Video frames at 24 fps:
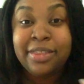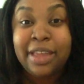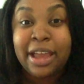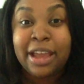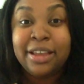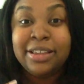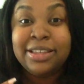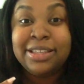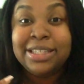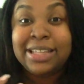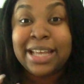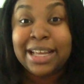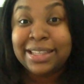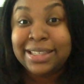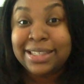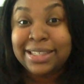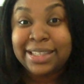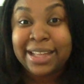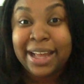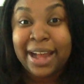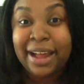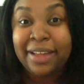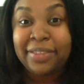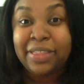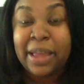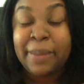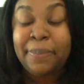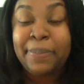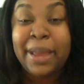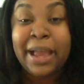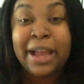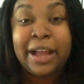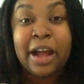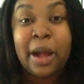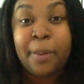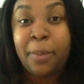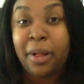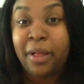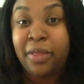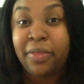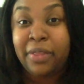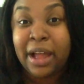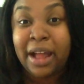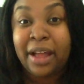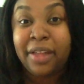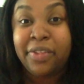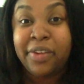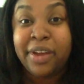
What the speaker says: they sense that, they pick up on that.